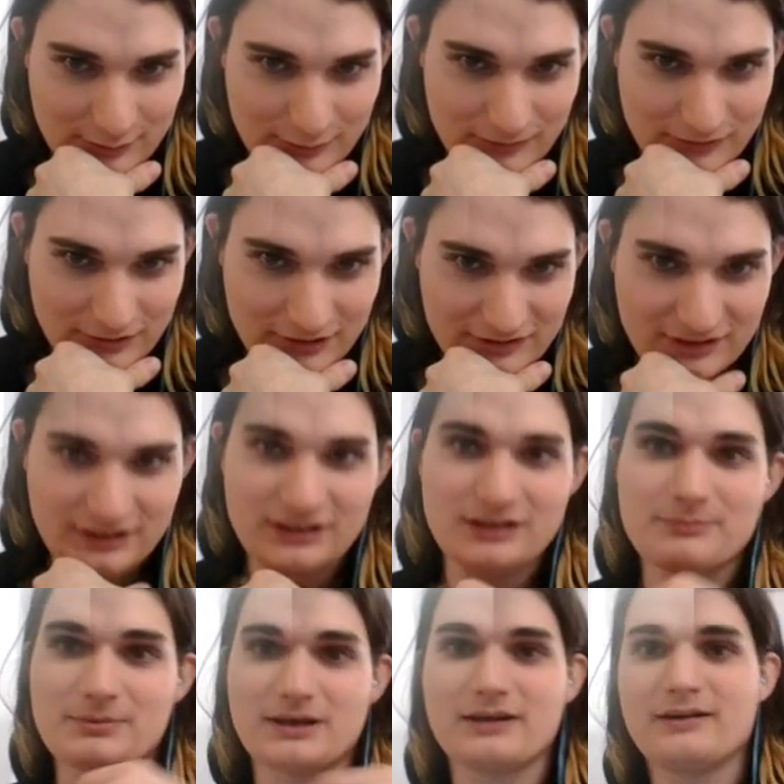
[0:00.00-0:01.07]
over a teeny
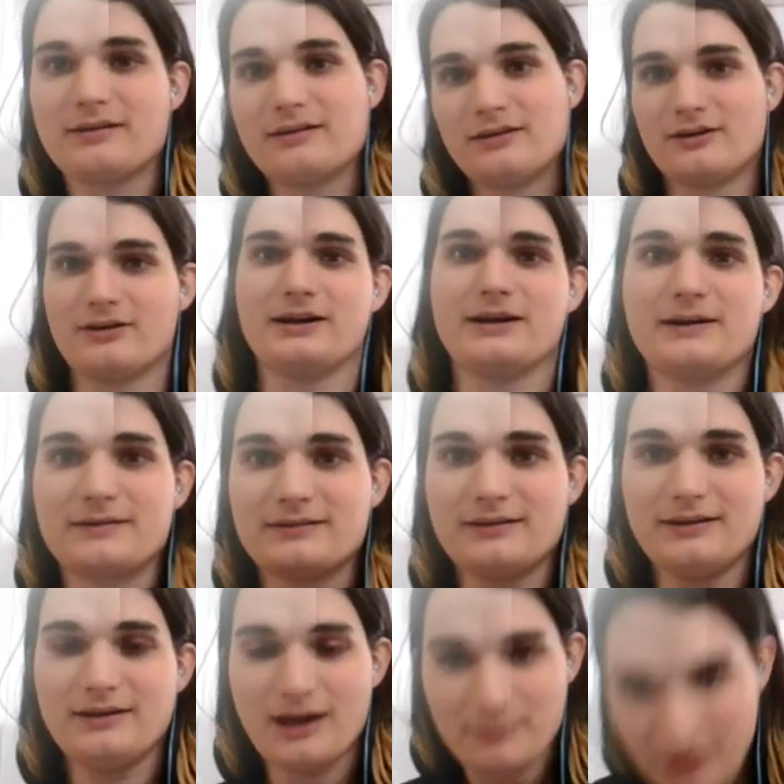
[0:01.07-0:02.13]
bit. All right. I